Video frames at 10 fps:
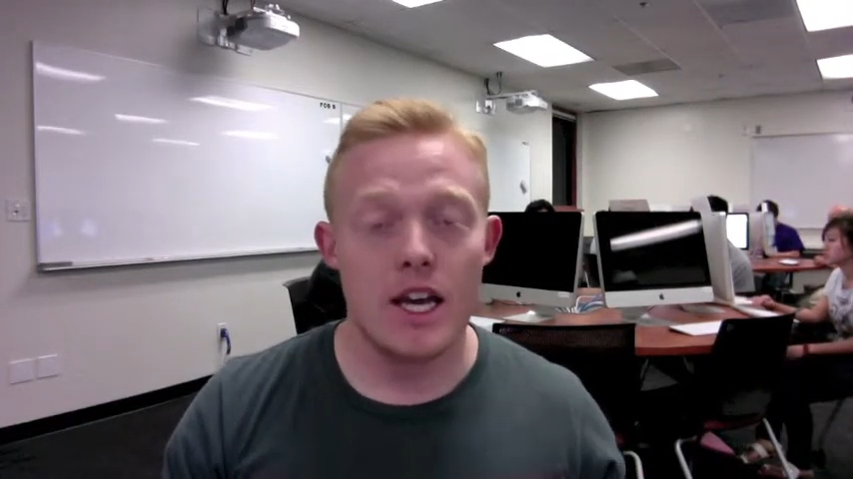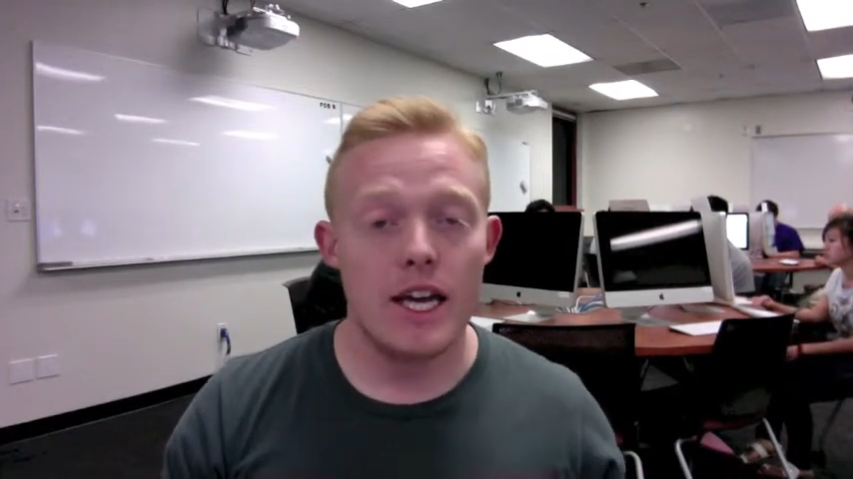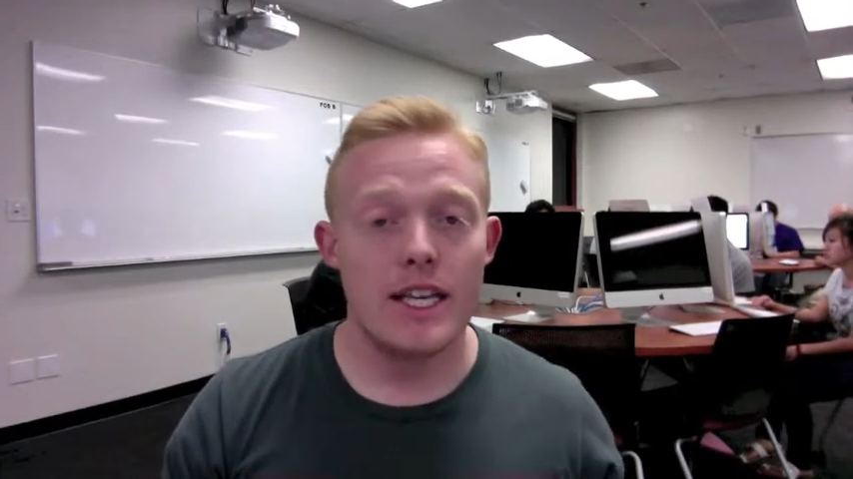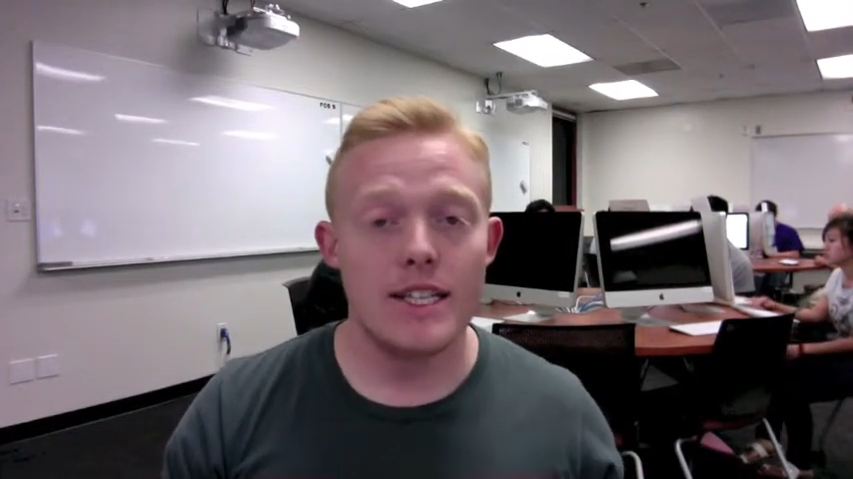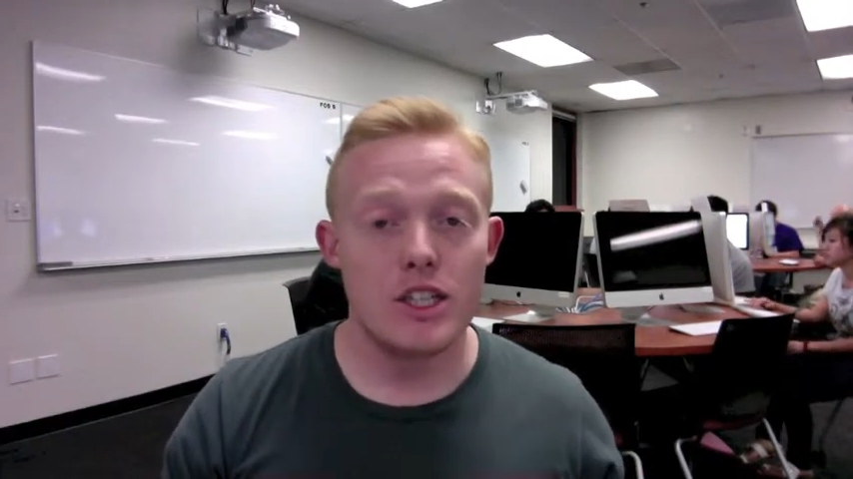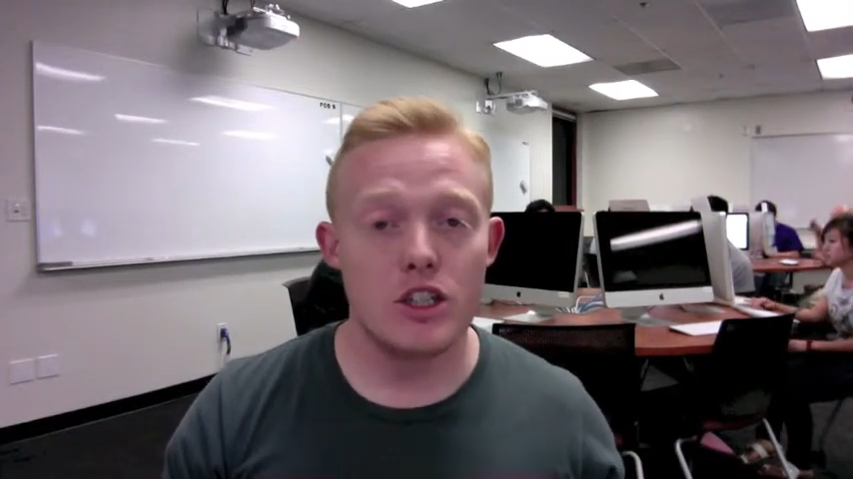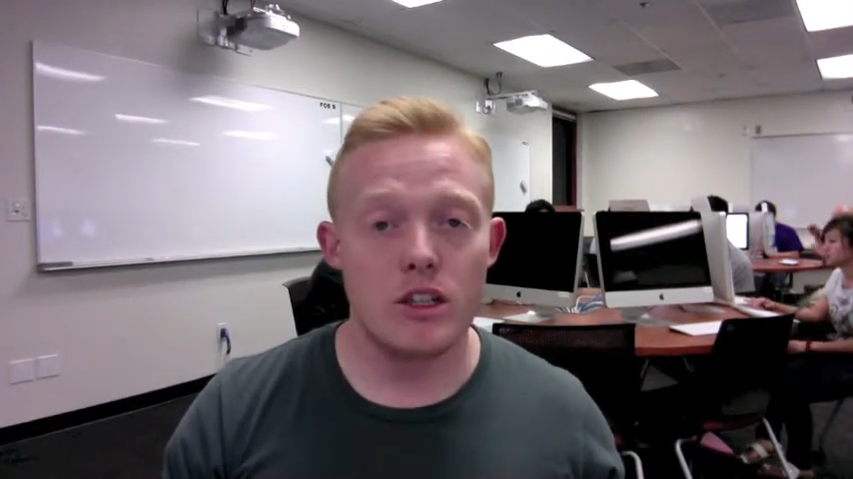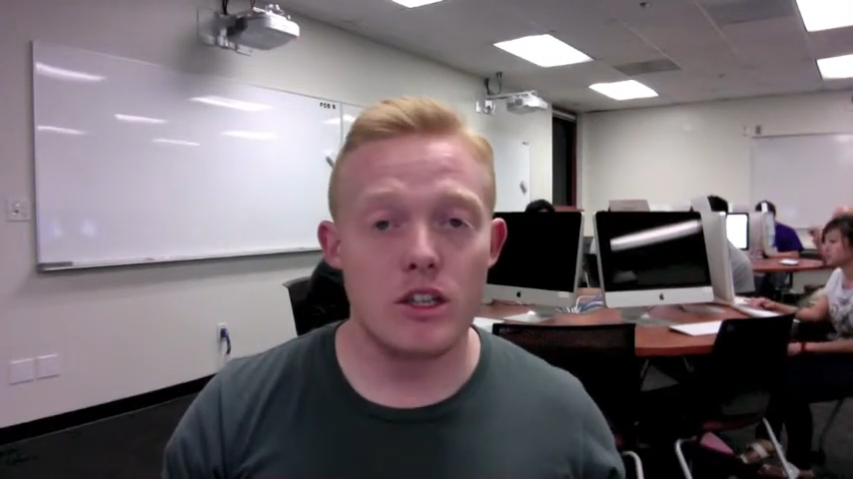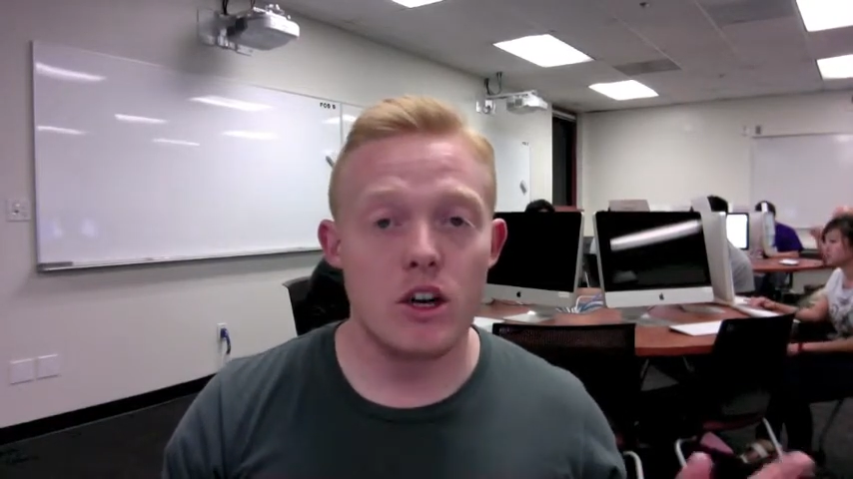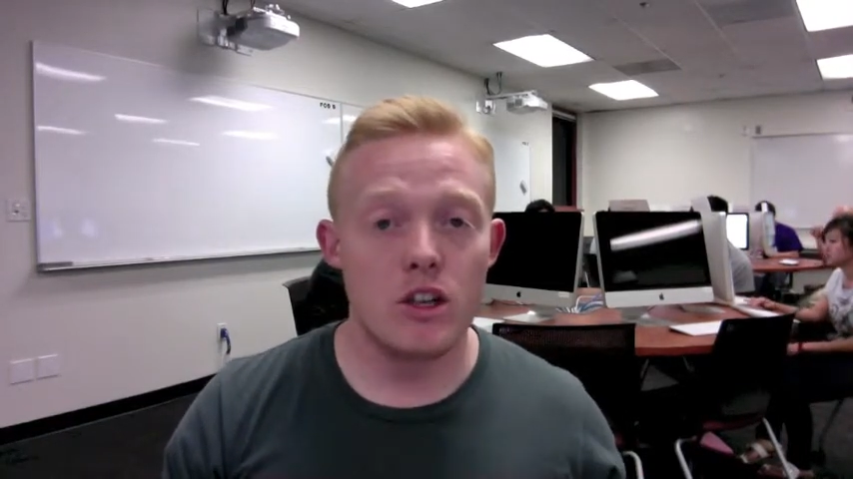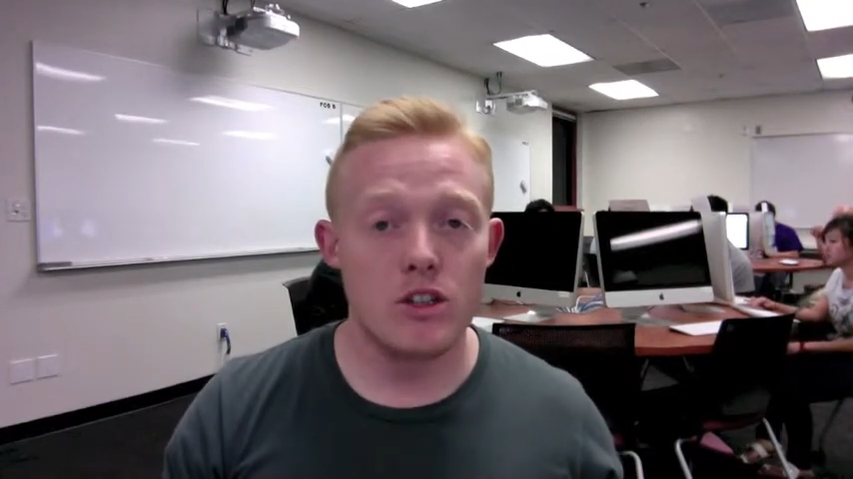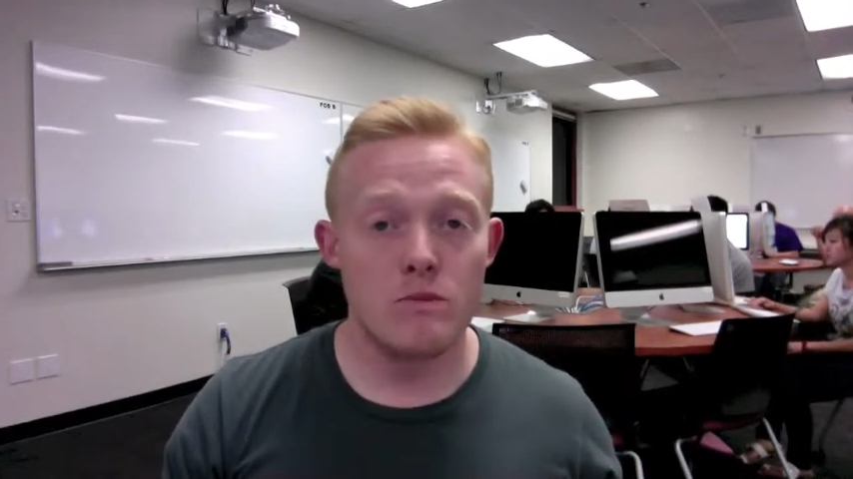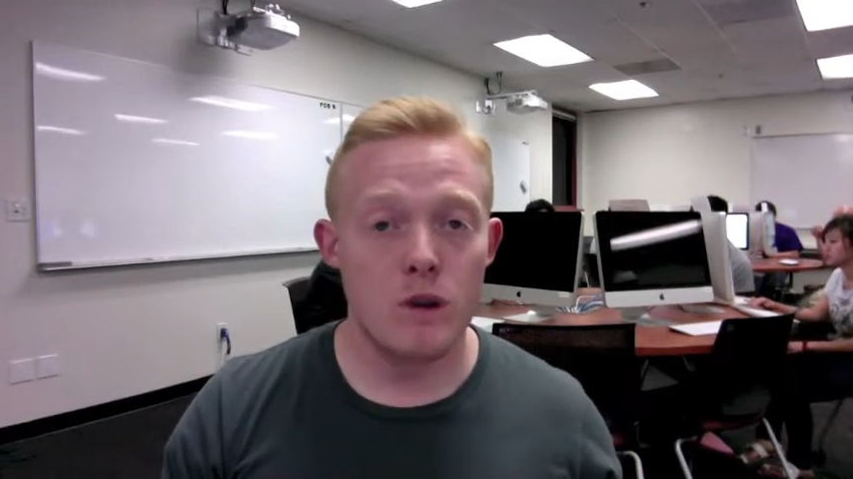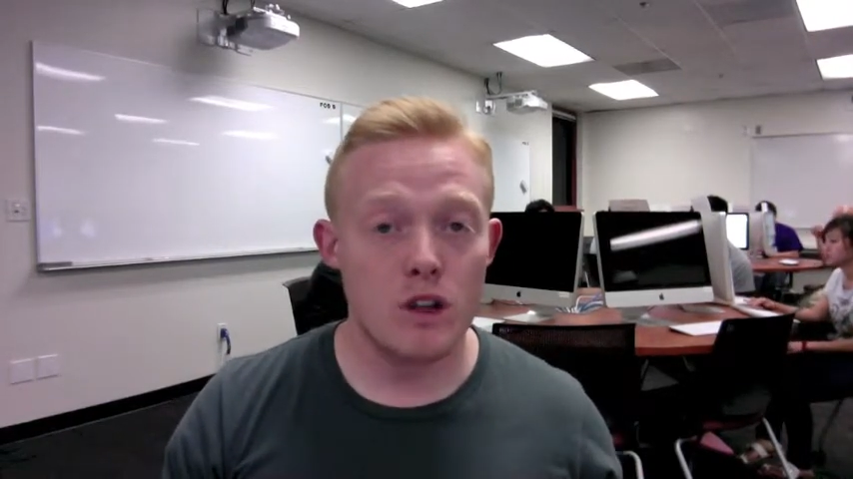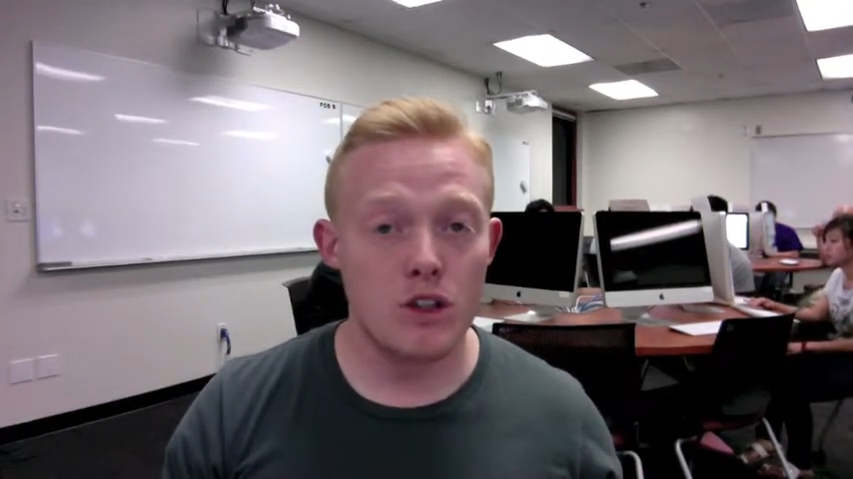It's actually
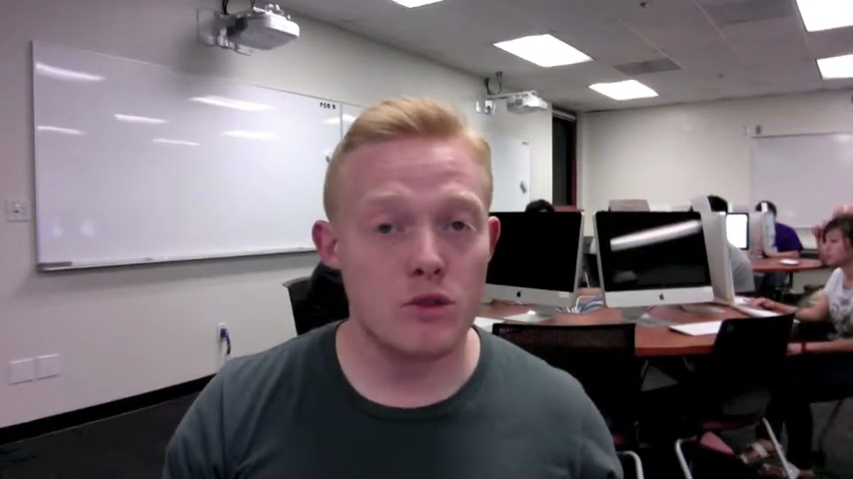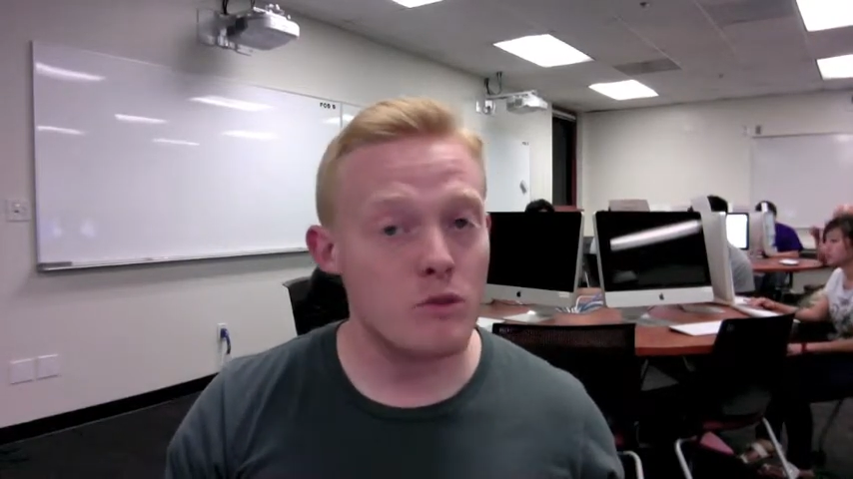molecules